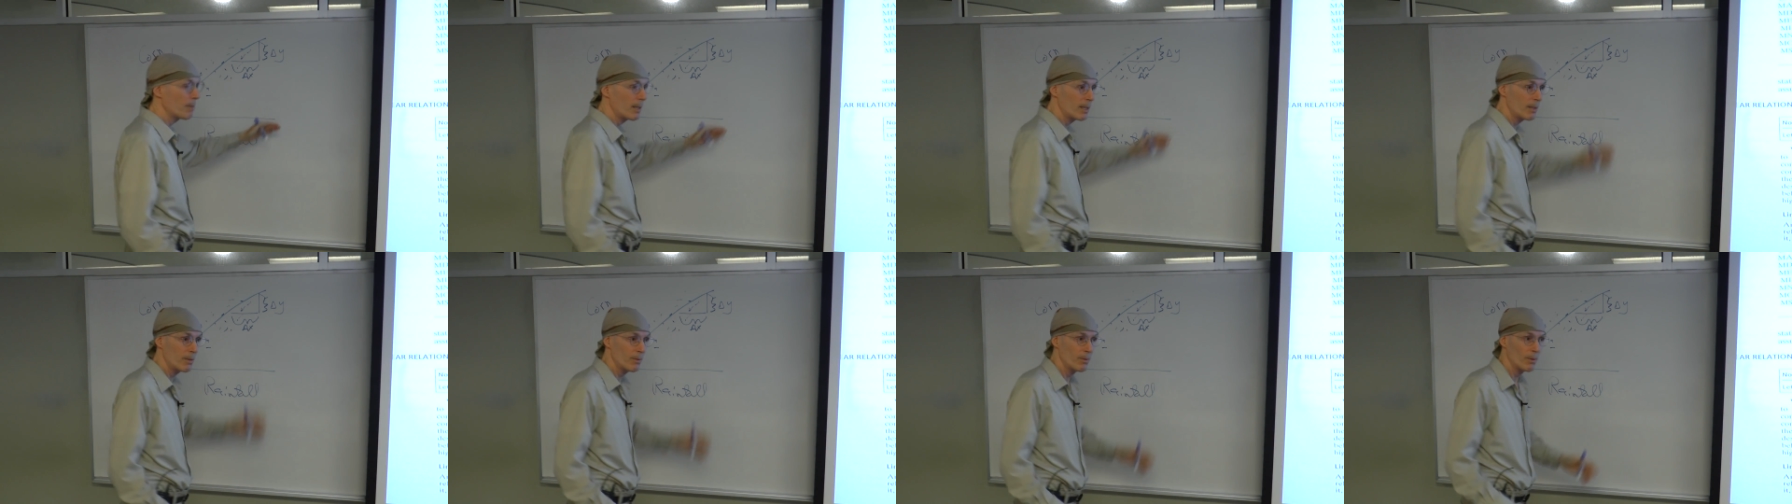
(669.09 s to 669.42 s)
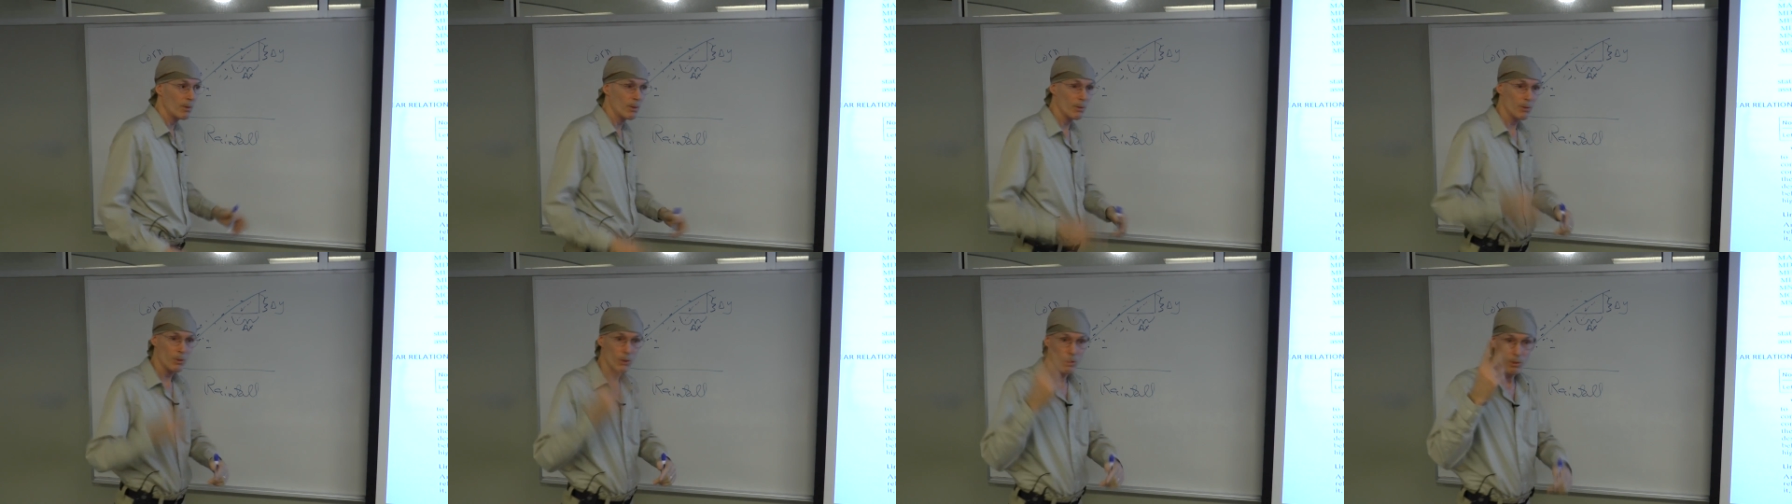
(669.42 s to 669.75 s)

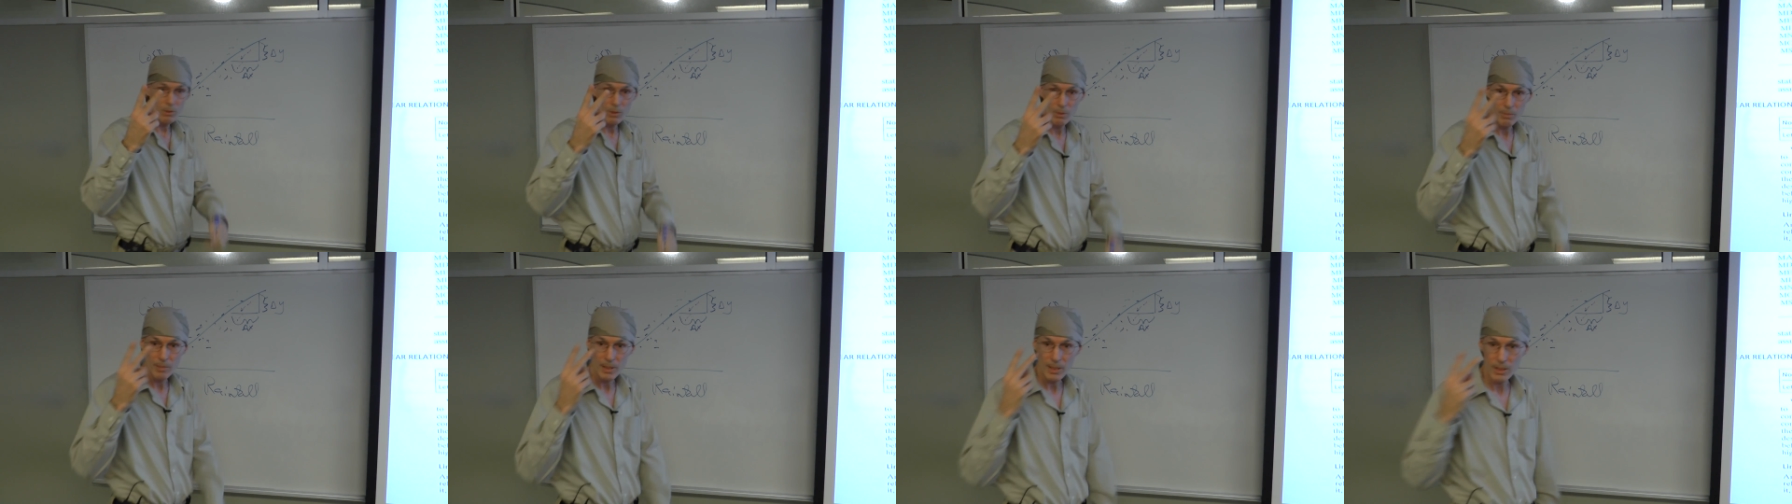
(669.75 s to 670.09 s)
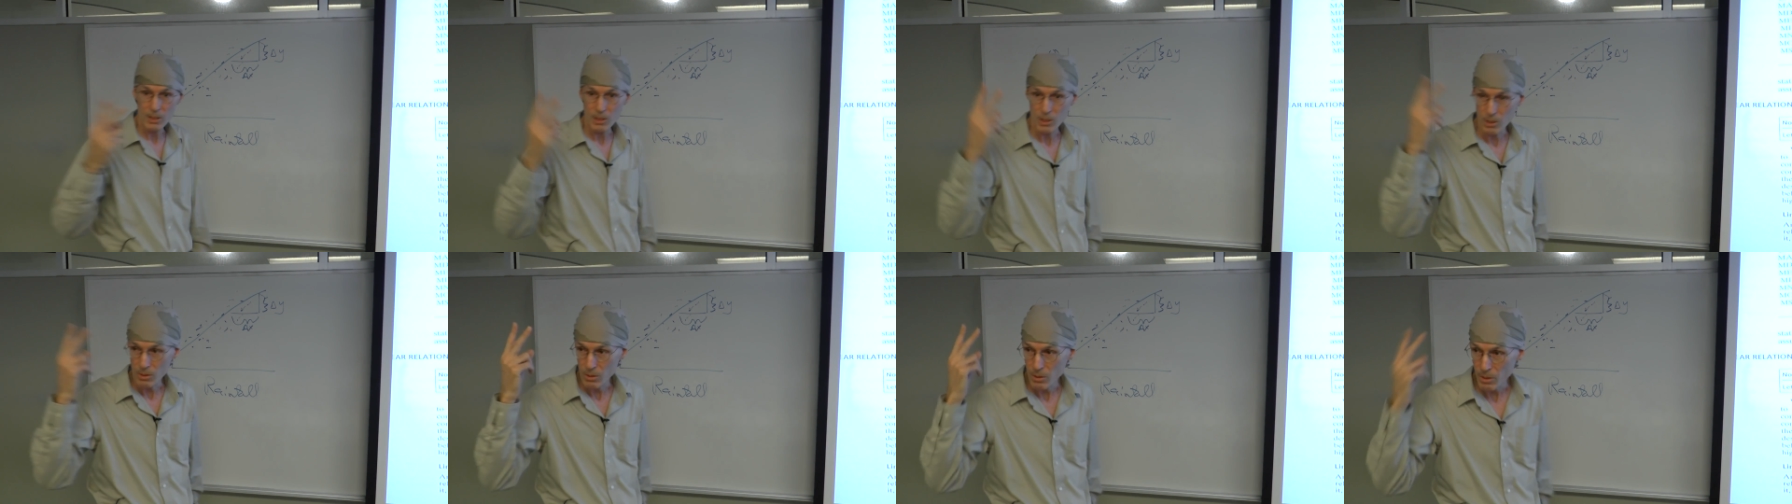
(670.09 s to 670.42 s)
rainfall, 2
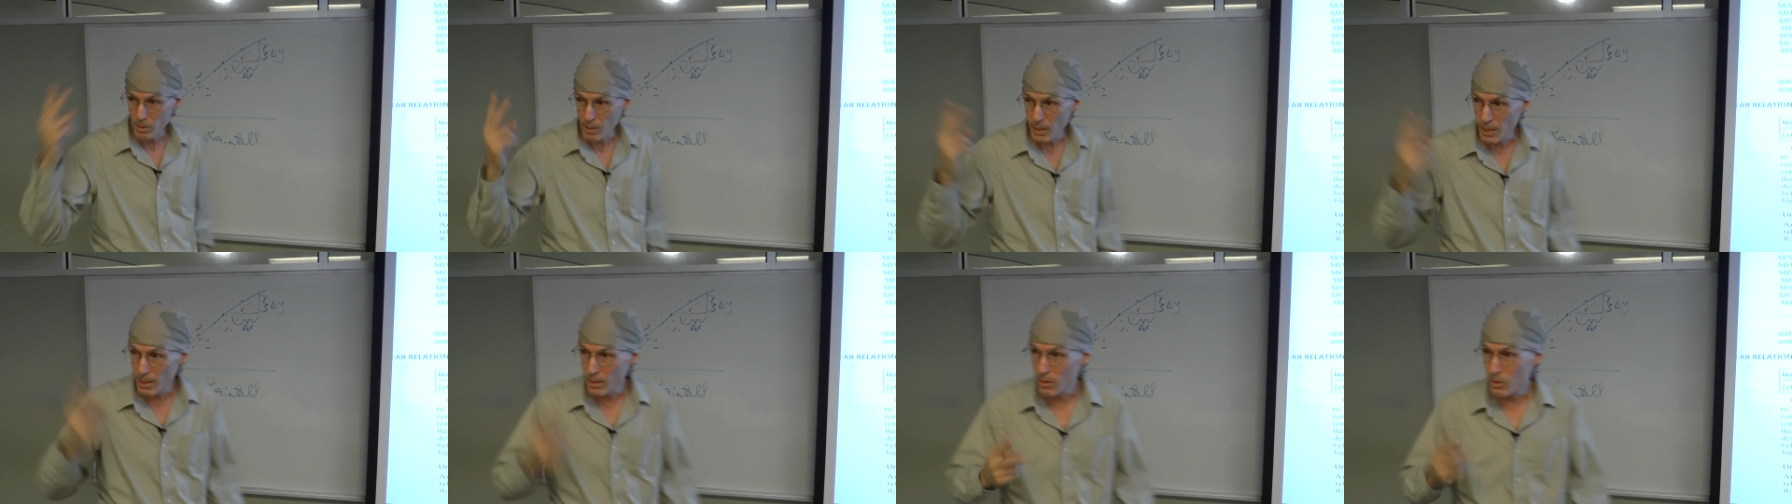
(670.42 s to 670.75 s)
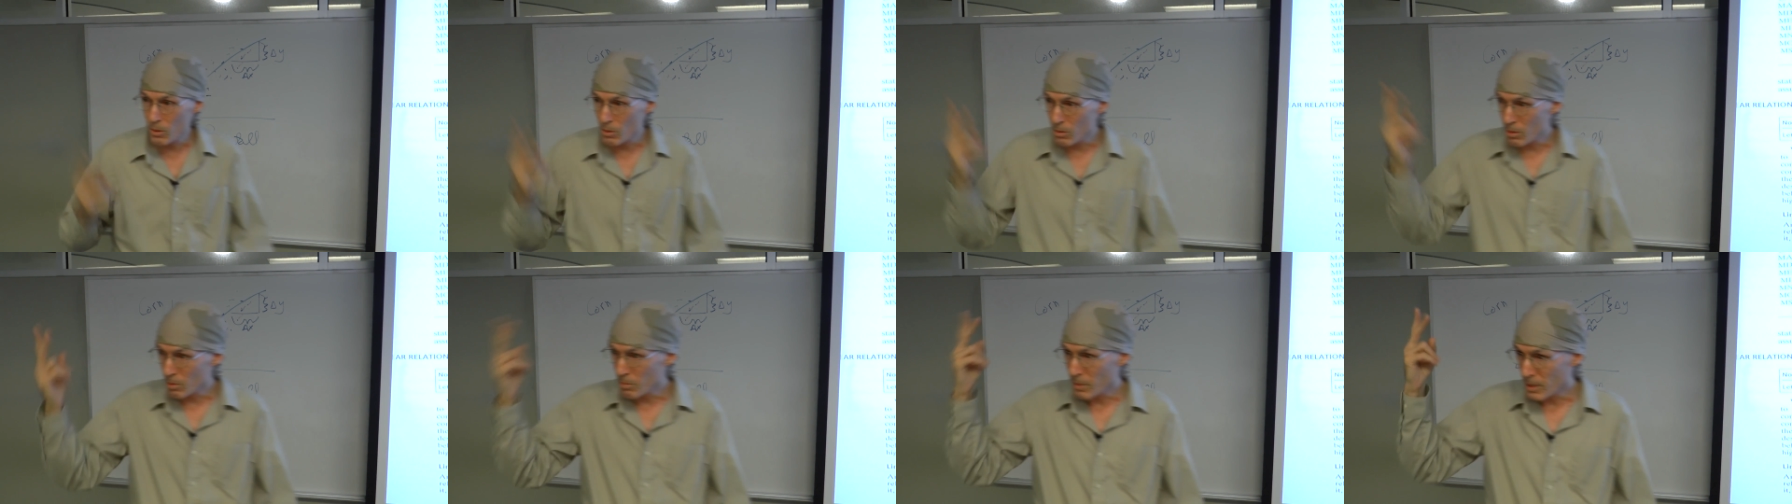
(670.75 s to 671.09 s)
dimensions, okay?
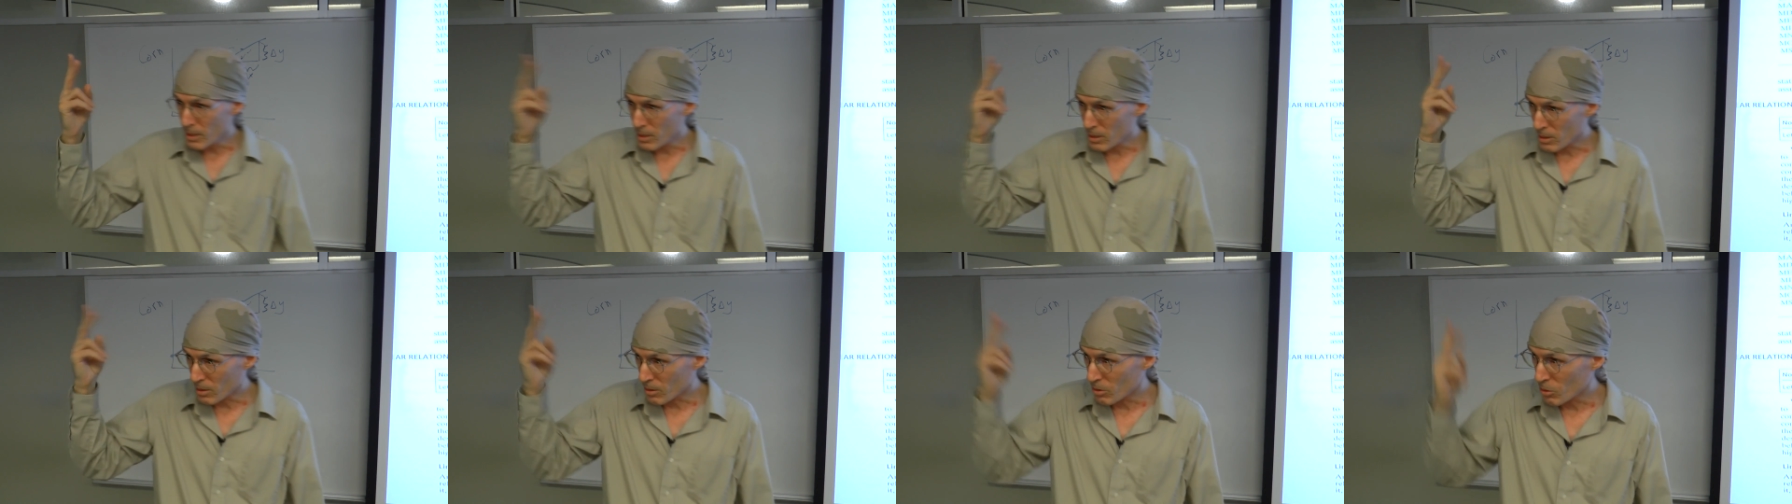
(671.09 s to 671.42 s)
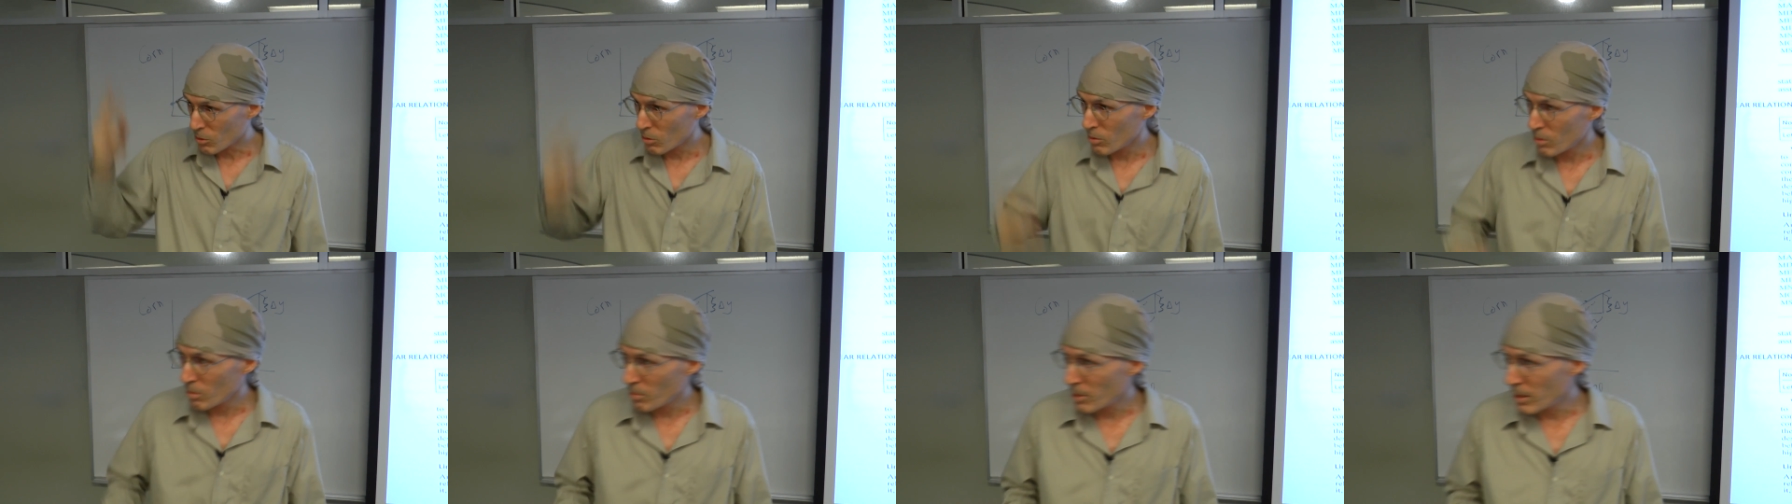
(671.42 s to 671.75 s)
2 dimensions,
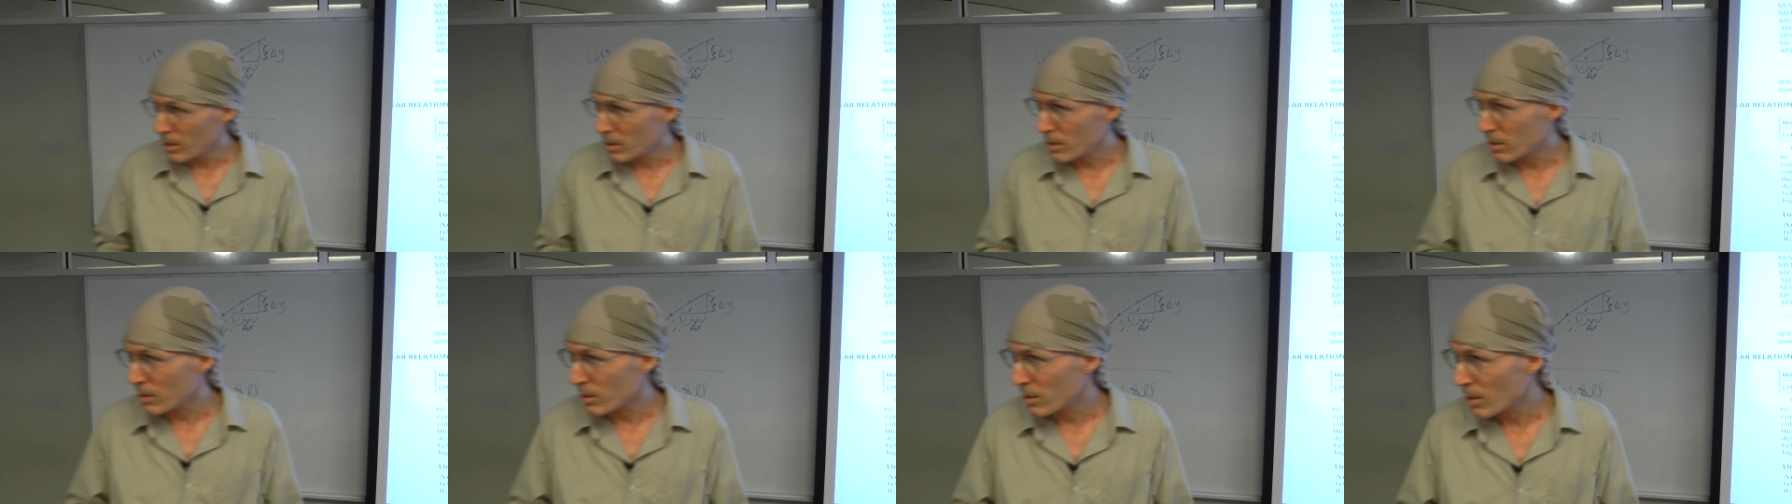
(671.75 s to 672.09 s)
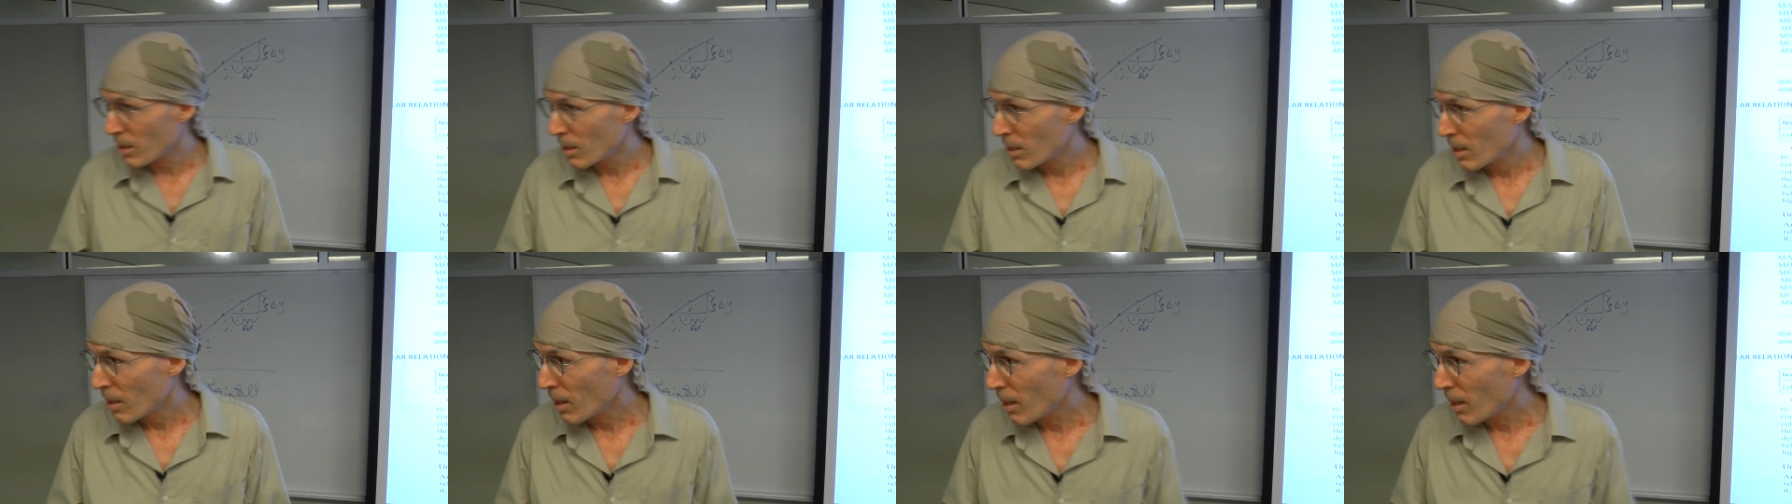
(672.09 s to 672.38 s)
2 dimensions.